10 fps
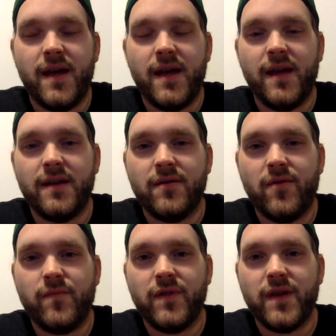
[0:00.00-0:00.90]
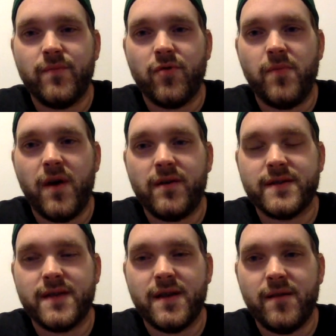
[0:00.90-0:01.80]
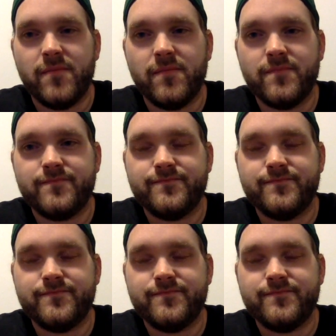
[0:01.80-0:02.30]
and hopefully propels them,